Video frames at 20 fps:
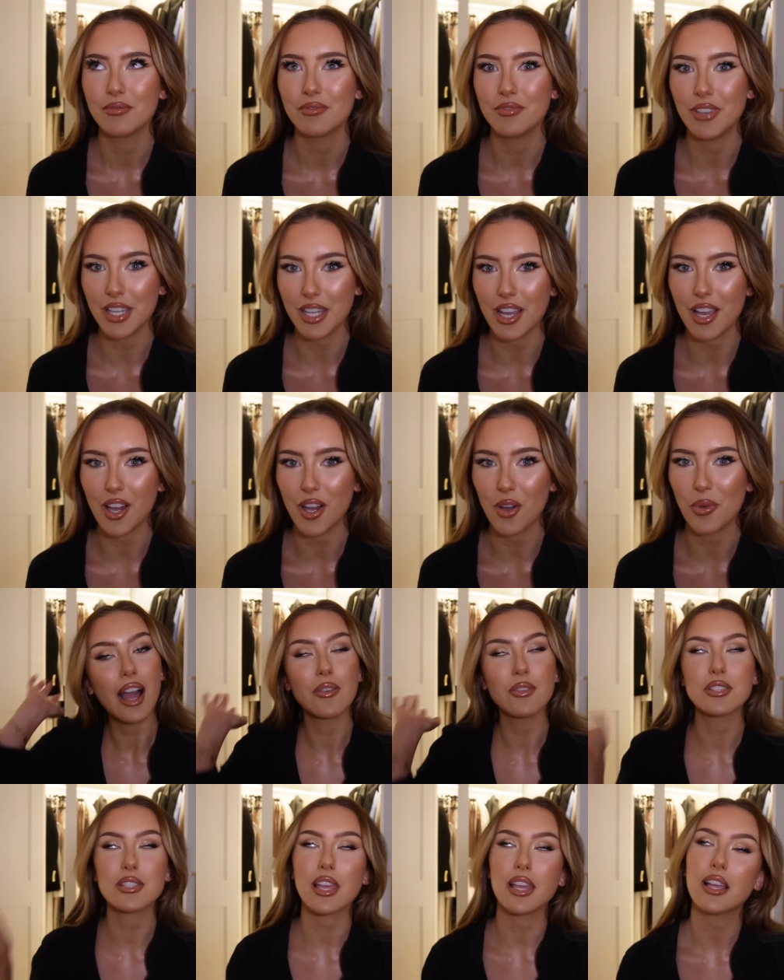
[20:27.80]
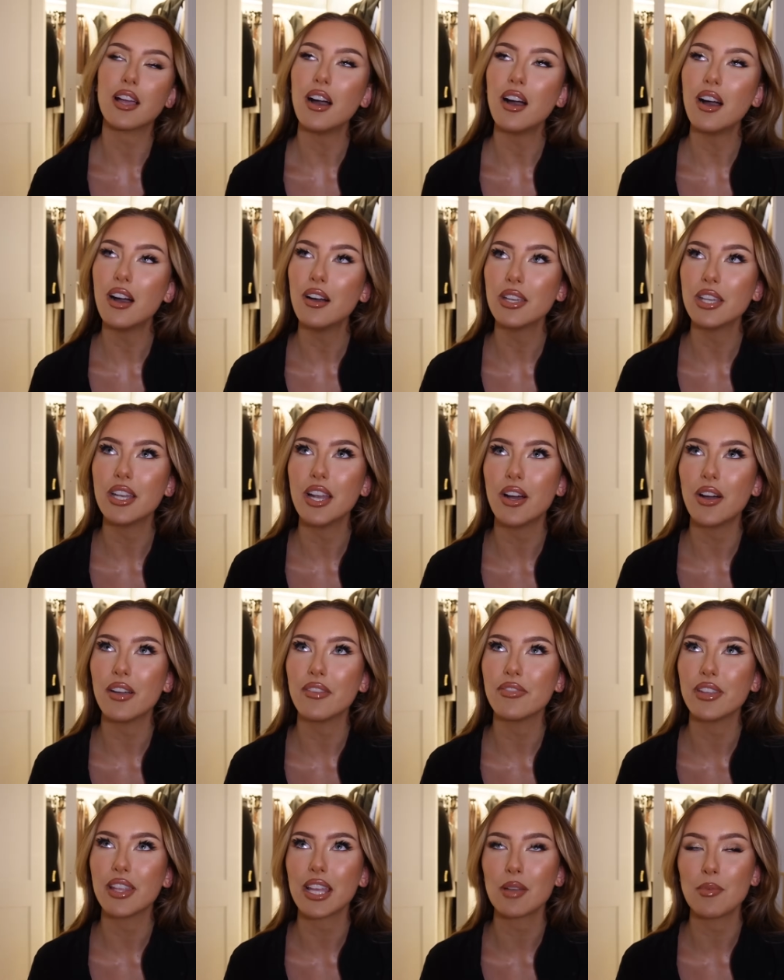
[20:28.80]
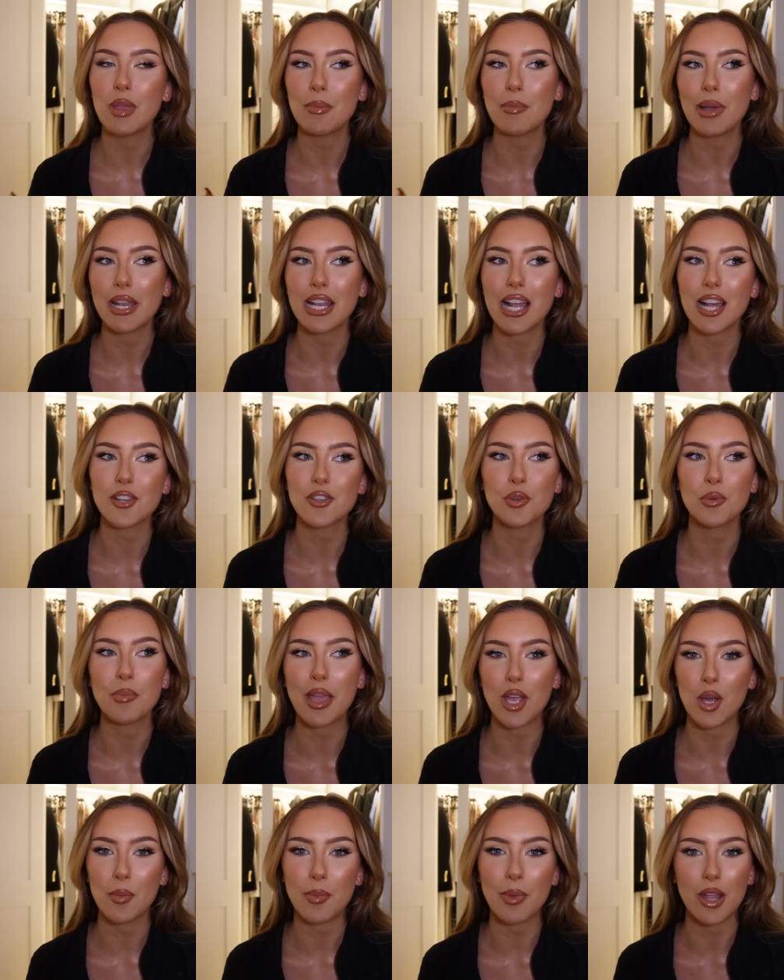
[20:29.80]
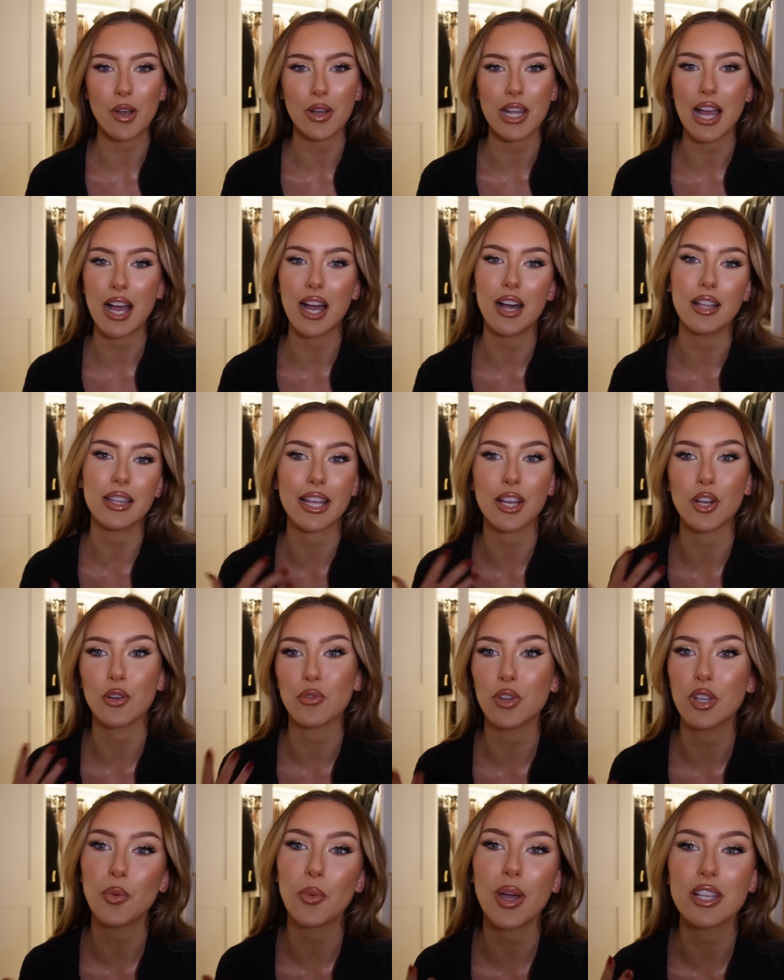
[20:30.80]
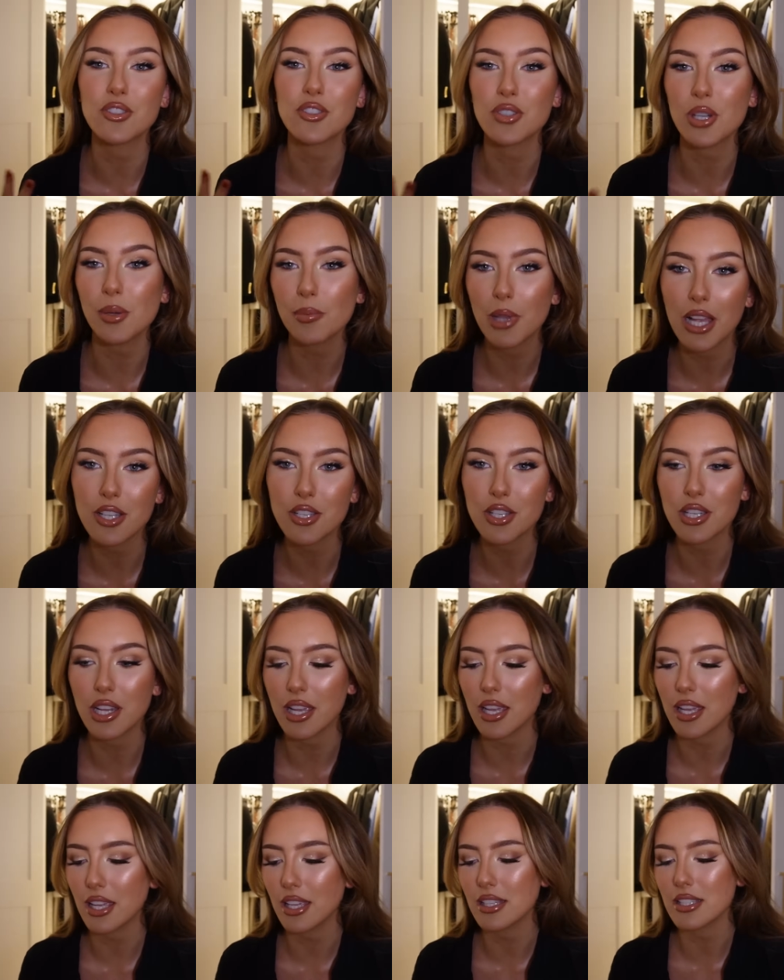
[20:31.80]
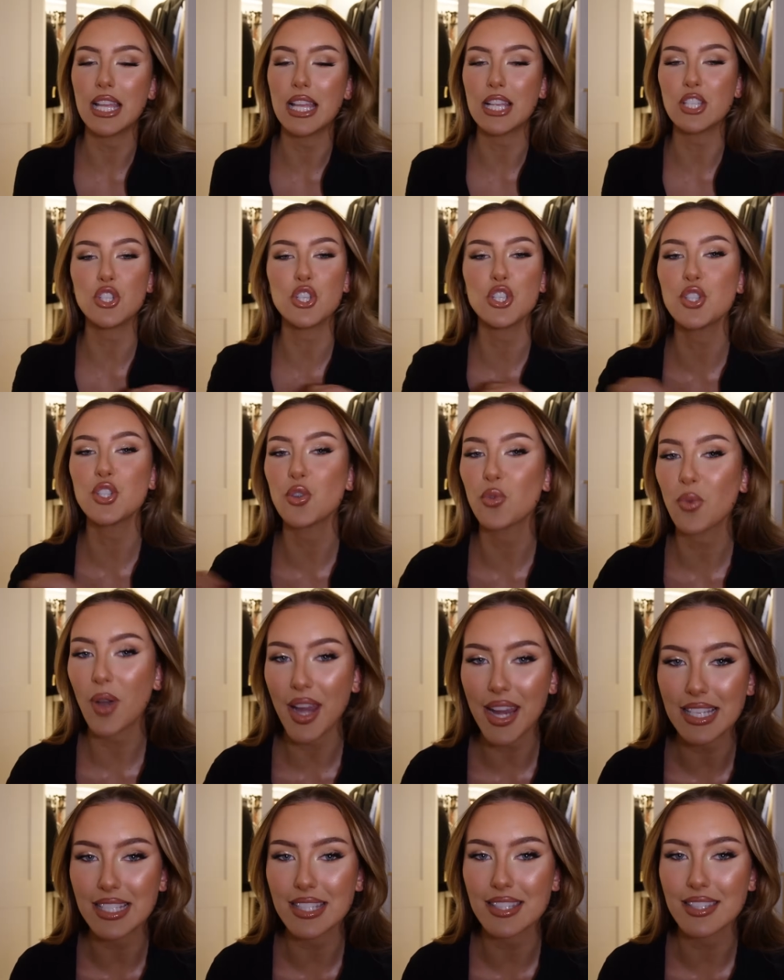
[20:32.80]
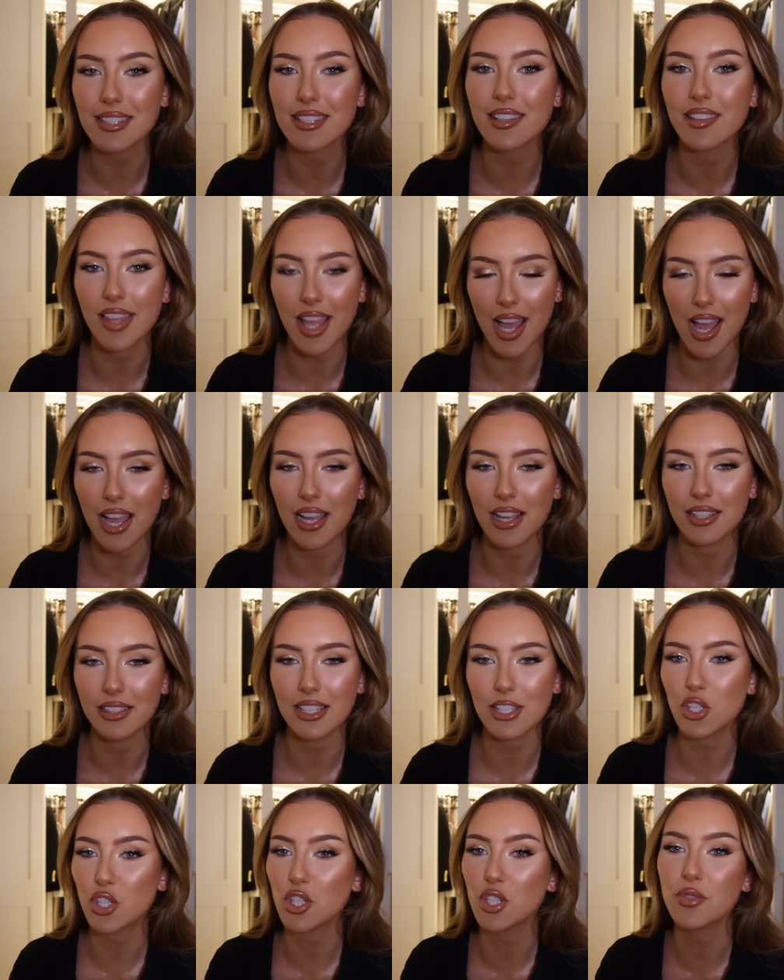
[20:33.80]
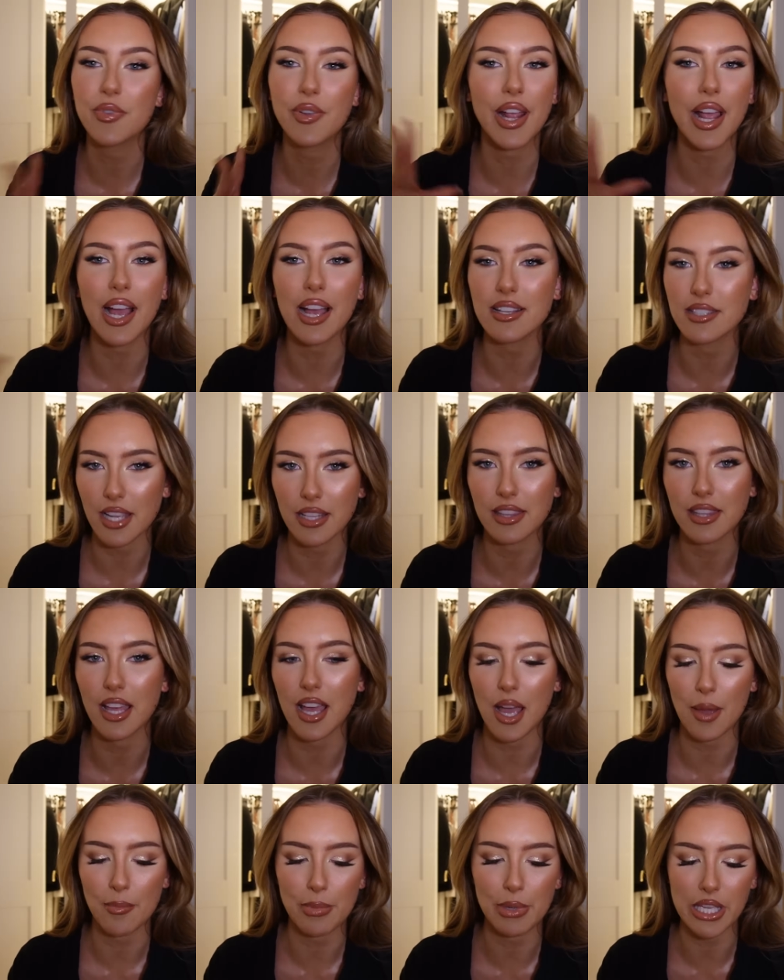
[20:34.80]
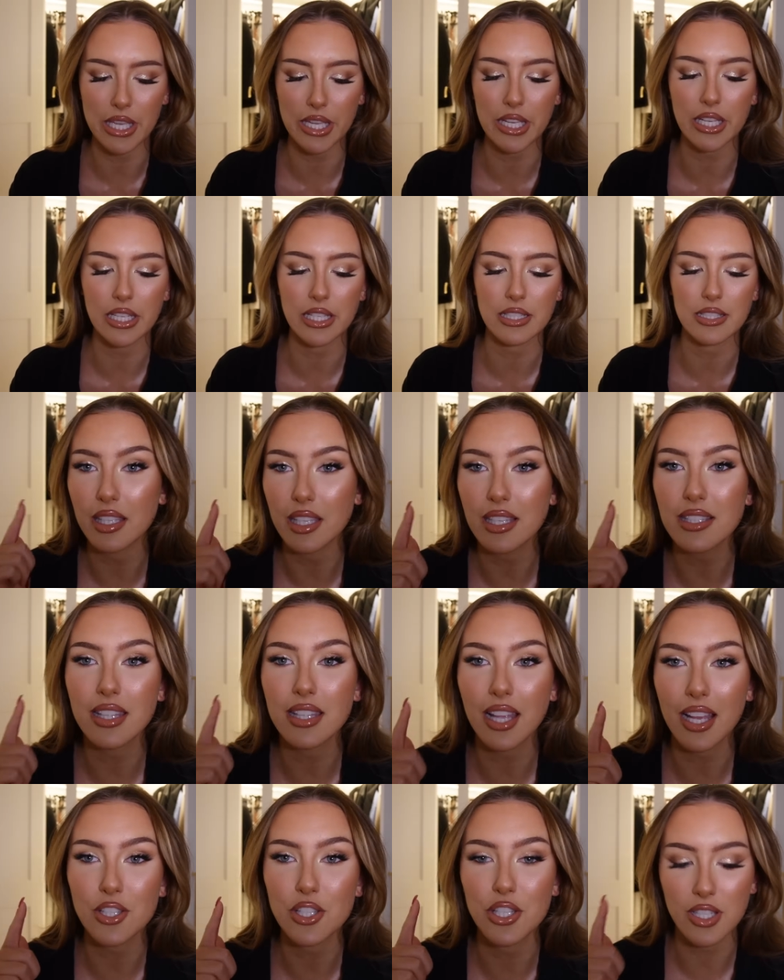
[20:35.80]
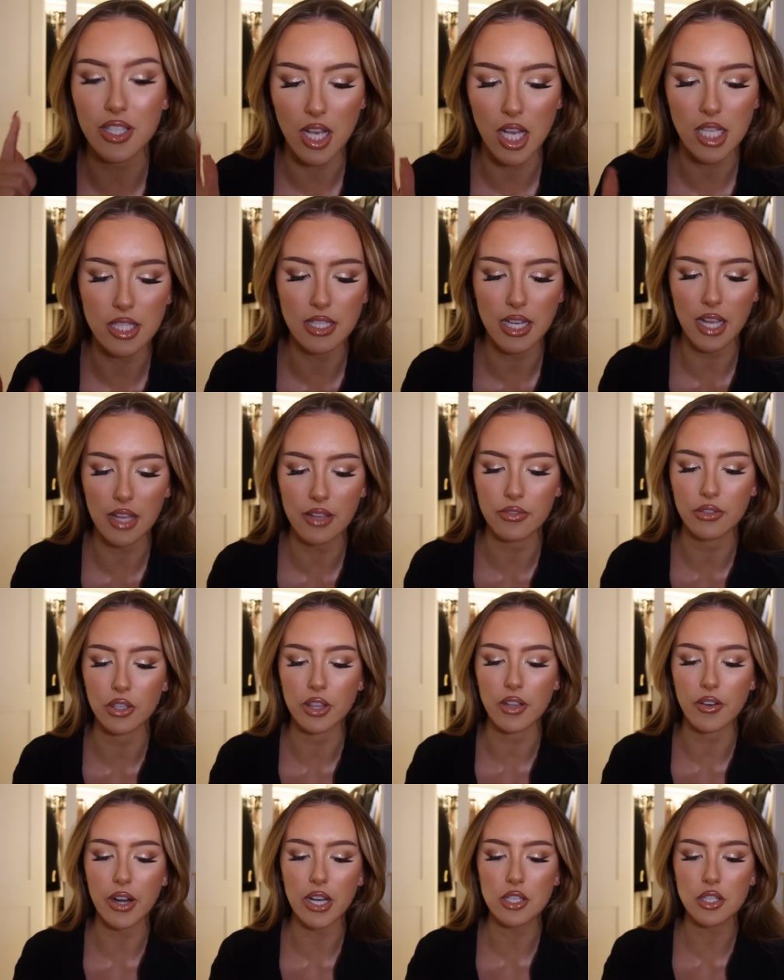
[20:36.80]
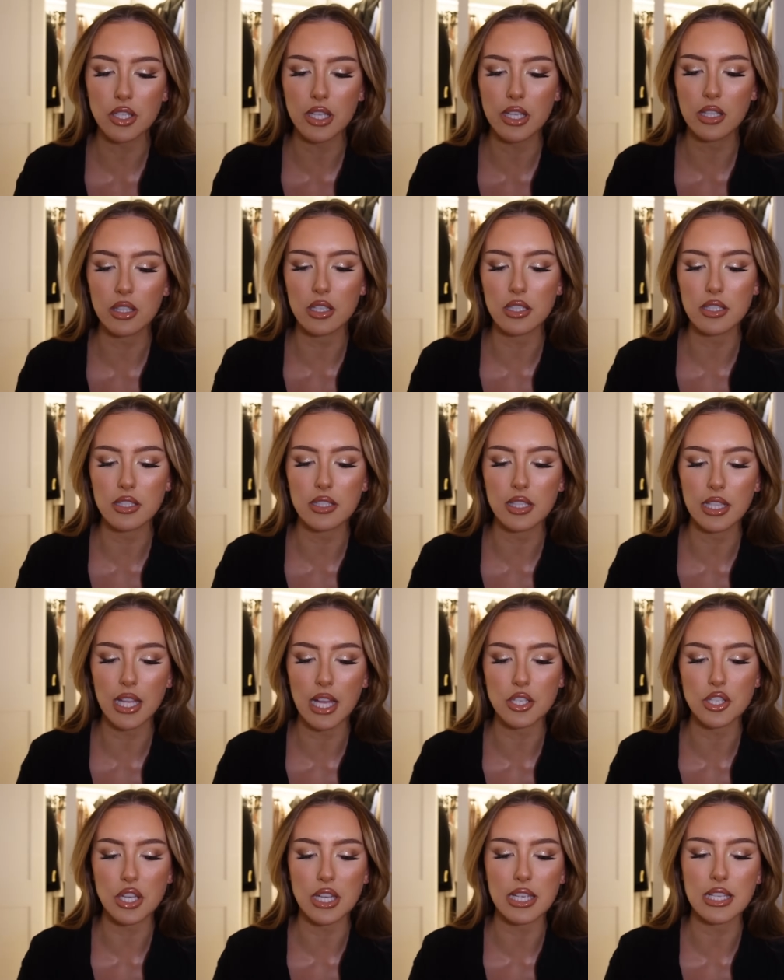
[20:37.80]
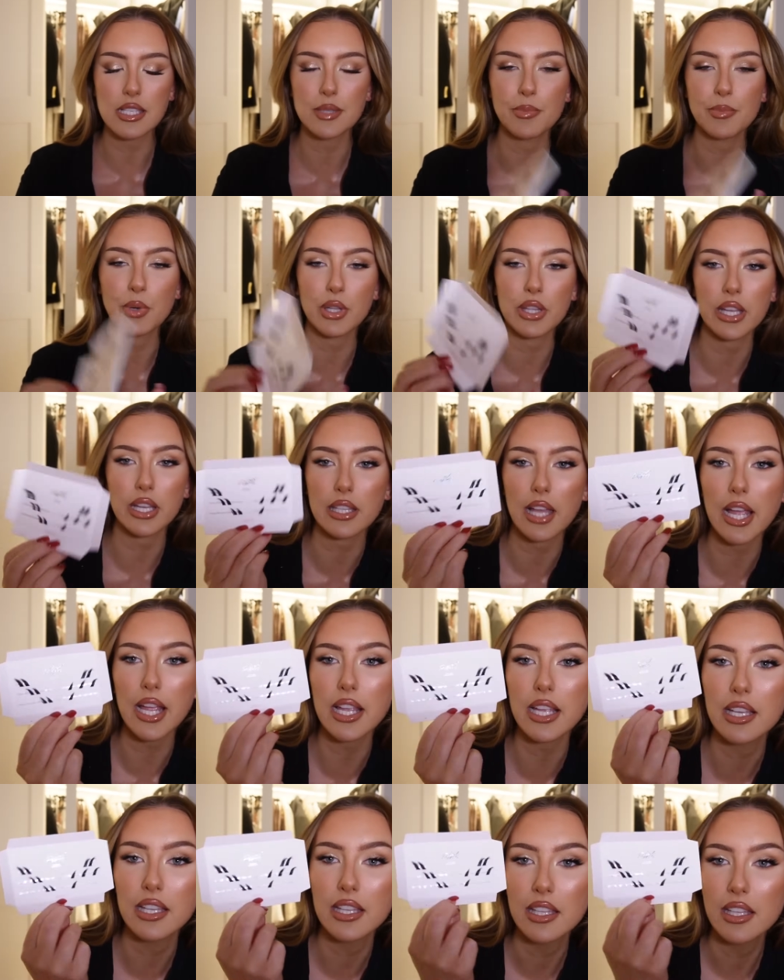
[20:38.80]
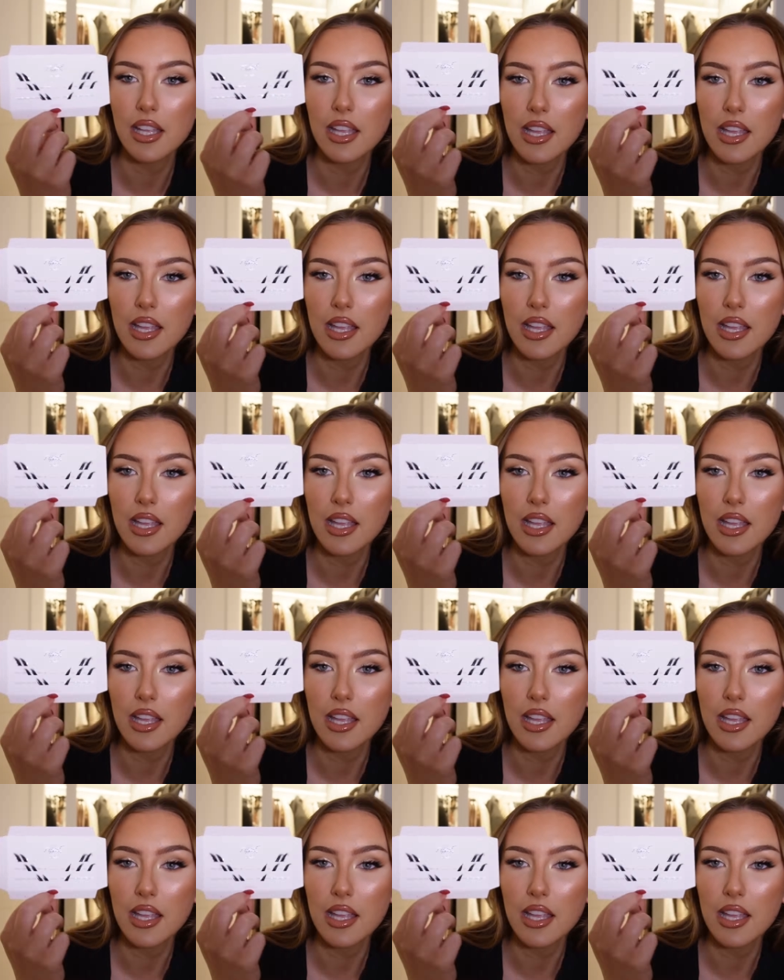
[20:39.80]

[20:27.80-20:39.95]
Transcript: video, I was like, oh, you know, I feel like I'm in my natural makeup era now. Like I don't really wear strip lashes. Let's just erase that. Let's just forget I said that because these lashes are to die for. They're actually cluster lashes, but they're like